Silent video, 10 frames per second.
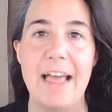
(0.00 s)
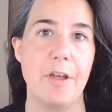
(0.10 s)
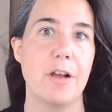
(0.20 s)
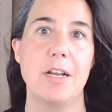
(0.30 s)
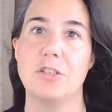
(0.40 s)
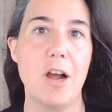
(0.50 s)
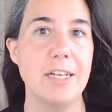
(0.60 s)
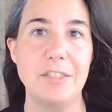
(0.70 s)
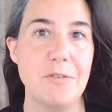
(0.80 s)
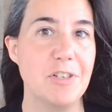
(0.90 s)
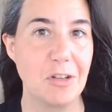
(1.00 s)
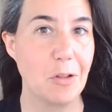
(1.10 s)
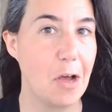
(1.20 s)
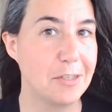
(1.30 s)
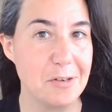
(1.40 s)
They're going to try and do it to
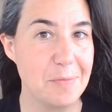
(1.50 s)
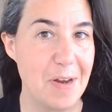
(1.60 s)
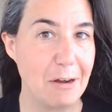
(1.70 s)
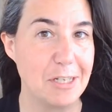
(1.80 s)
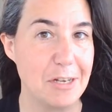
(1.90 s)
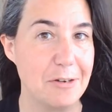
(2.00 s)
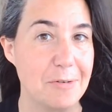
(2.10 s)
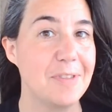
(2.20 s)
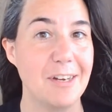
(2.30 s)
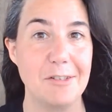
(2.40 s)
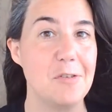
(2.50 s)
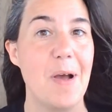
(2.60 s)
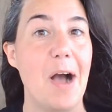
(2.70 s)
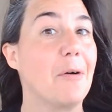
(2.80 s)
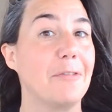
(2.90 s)
LawTube now too. They're too
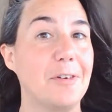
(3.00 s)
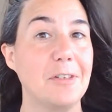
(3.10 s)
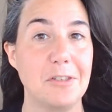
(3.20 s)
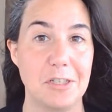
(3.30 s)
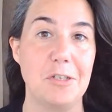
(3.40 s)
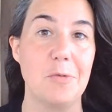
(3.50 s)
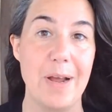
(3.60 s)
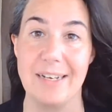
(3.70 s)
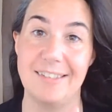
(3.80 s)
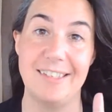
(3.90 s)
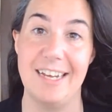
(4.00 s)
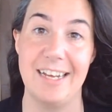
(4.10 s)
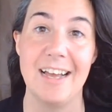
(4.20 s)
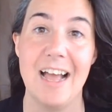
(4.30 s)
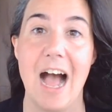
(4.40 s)
powerful. Just you wait and see.